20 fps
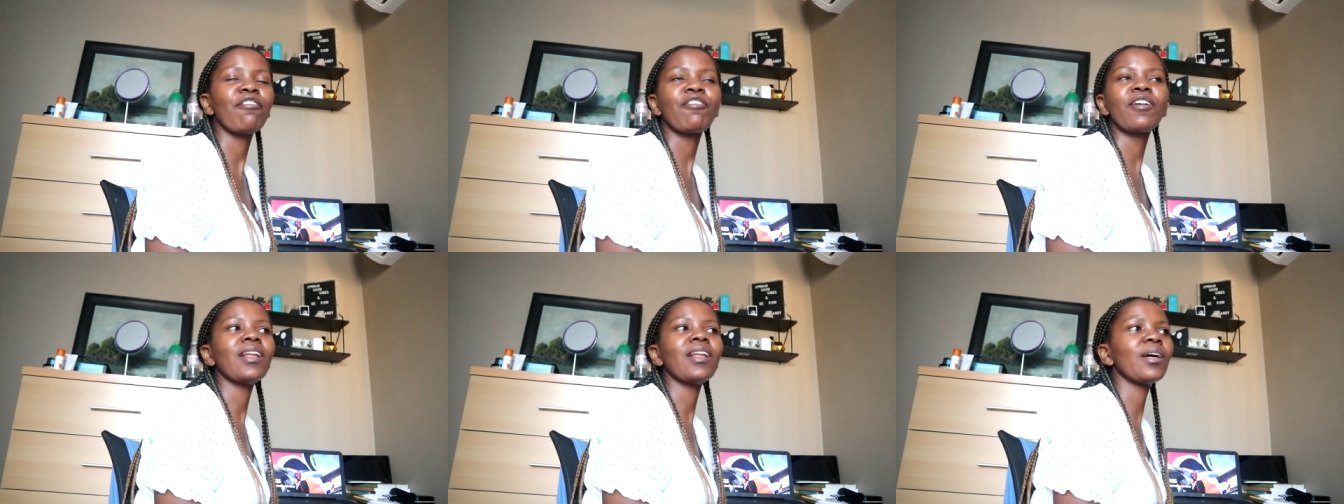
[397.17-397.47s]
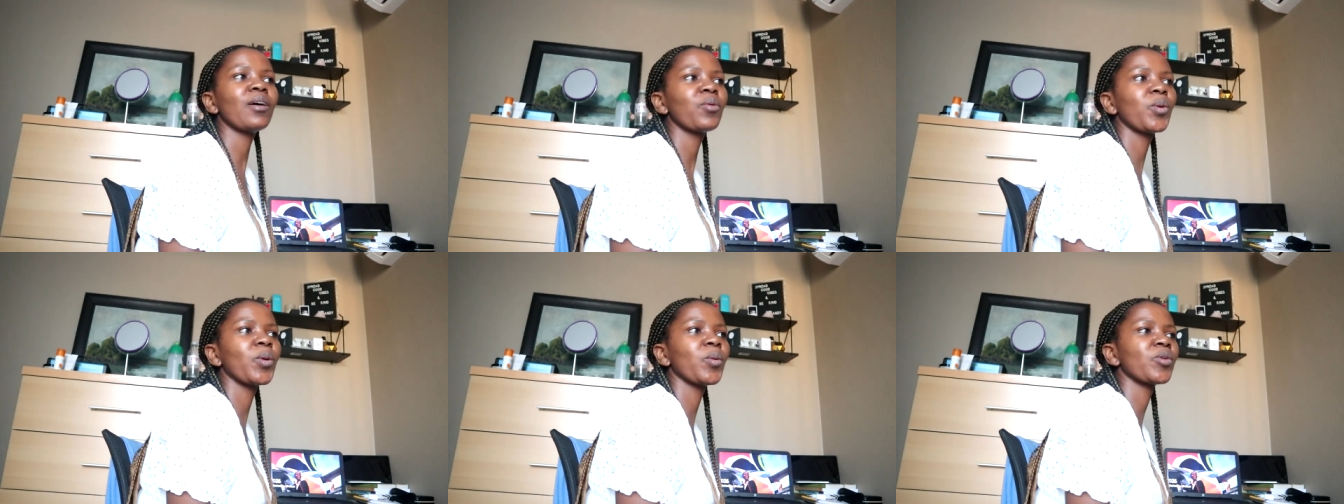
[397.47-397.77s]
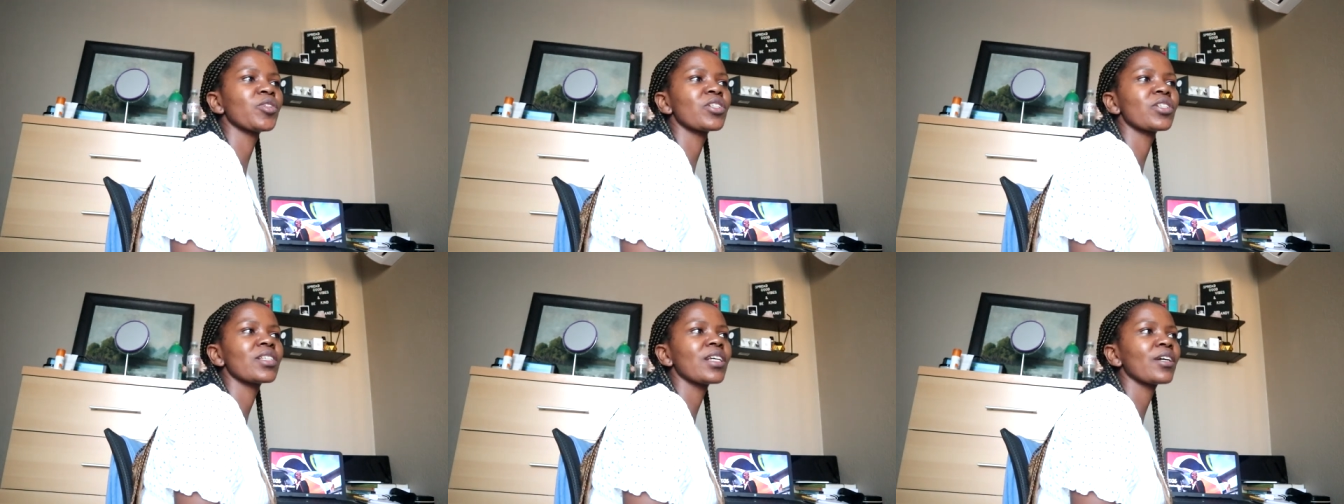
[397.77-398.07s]
I feel like we were
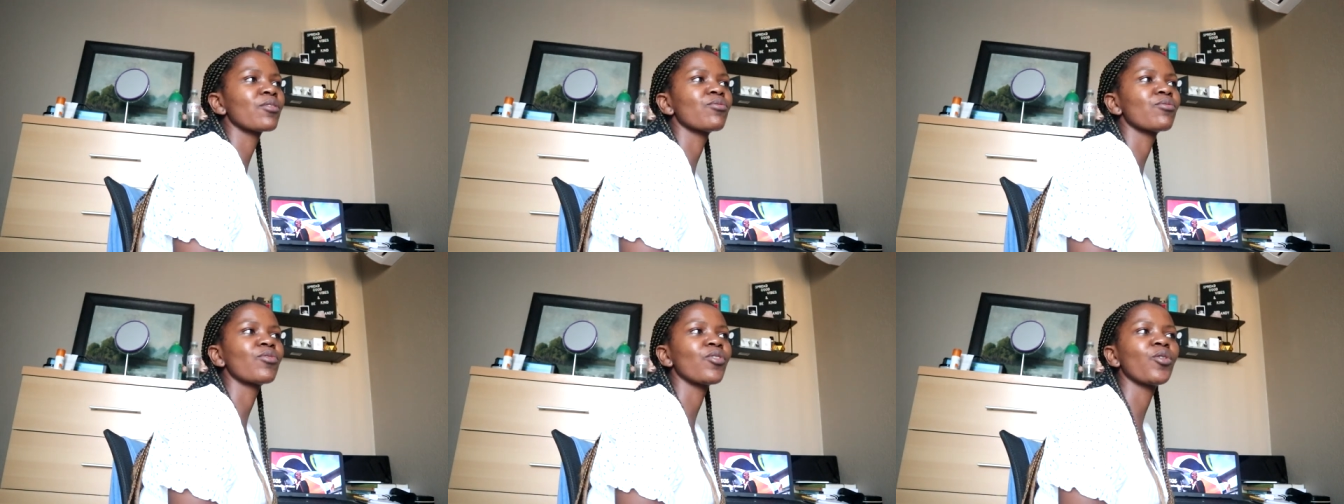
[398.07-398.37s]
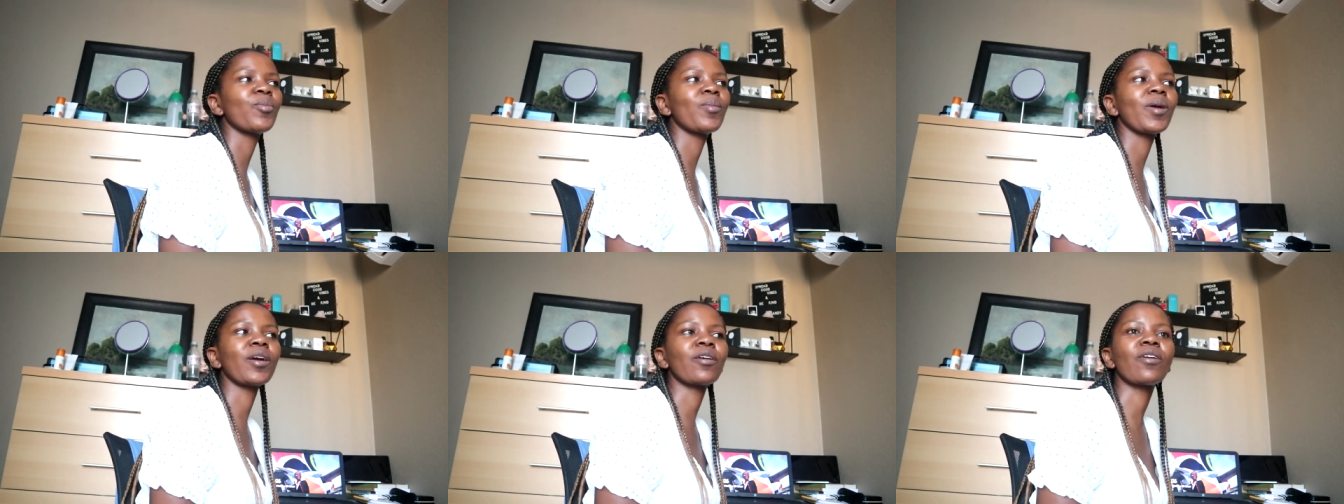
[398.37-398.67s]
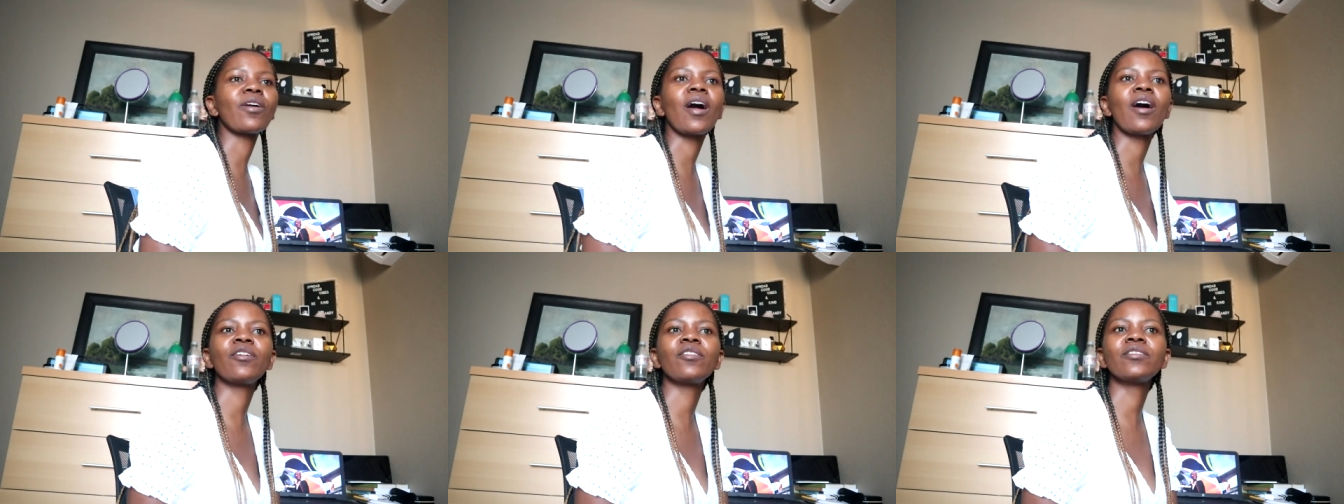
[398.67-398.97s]
just like roaming
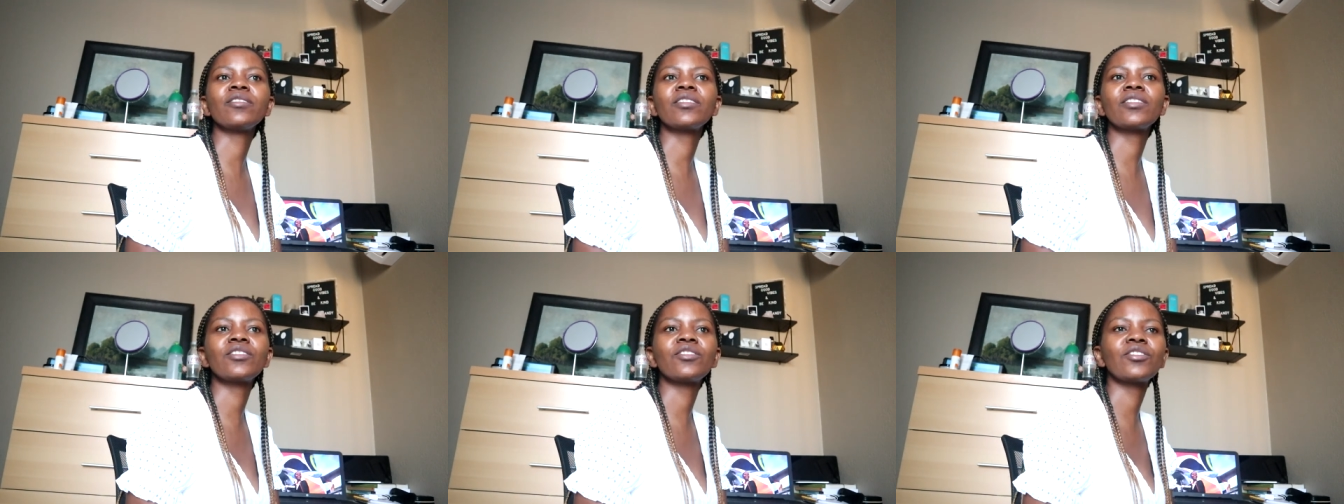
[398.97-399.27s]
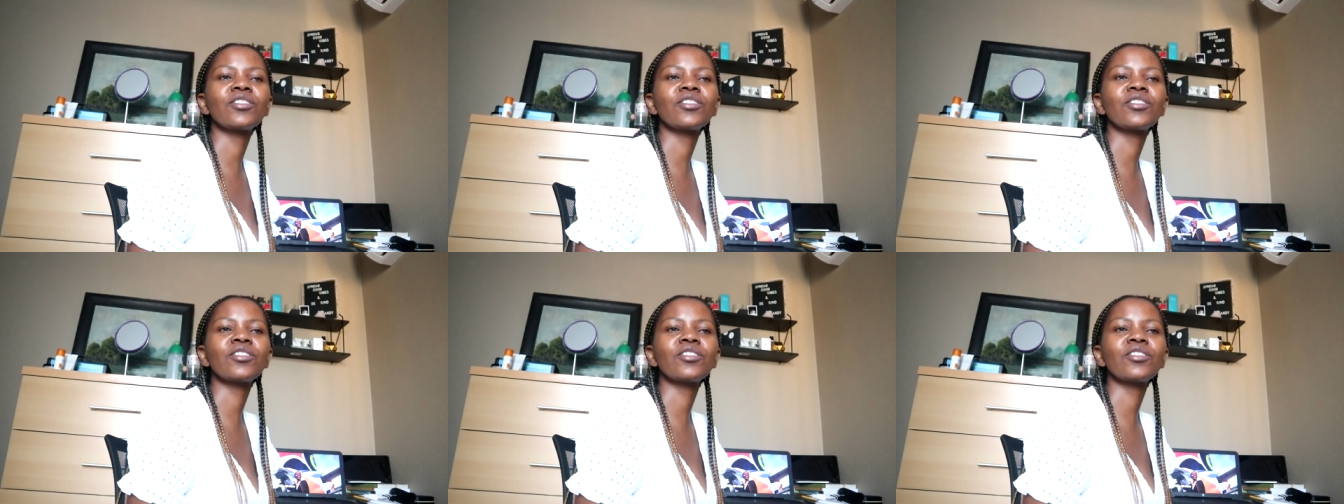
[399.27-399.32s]
around,